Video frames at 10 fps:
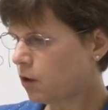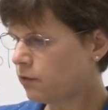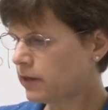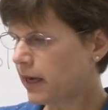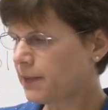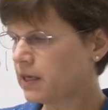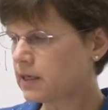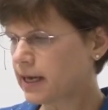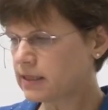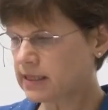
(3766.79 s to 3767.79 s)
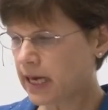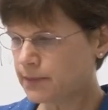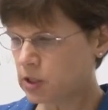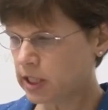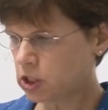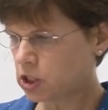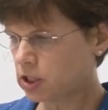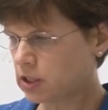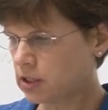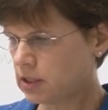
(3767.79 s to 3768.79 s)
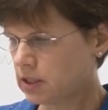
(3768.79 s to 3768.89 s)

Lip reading: overlapping glottal stop gesture.